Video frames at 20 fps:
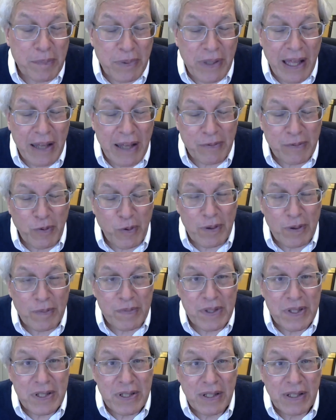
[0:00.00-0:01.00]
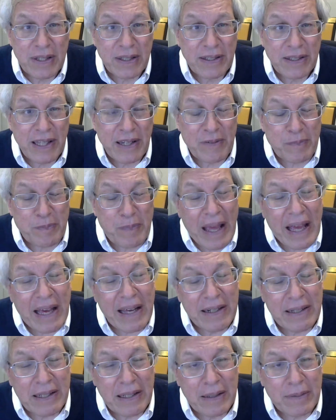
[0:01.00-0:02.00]
platforms that have
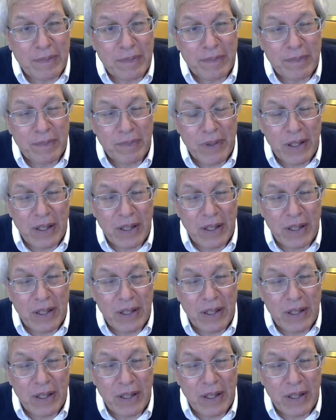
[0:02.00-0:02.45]
banned him,